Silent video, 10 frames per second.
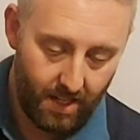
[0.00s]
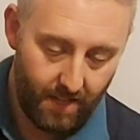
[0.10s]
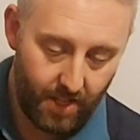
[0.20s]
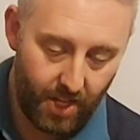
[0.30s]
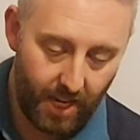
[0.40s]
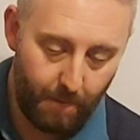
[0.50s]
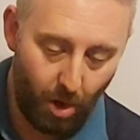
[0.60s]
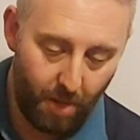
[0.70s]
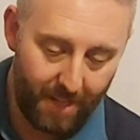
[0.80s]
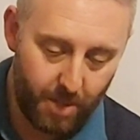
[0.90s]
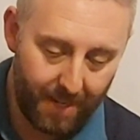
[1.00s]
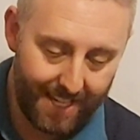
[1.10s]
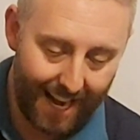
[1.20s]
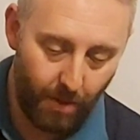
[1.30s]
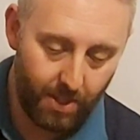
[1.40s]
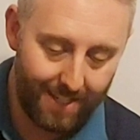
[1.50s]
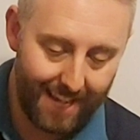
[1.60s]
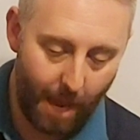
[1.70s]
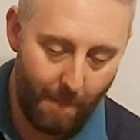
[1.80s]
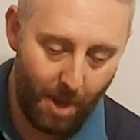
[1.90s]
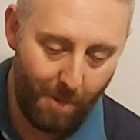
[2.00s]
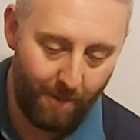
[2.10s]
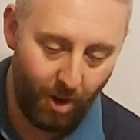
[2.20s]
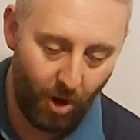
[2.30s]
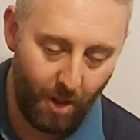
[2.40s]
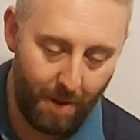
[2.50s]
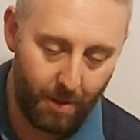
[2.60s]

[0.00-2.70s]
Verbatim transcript: The jailer brought them into his house and set a meal before them.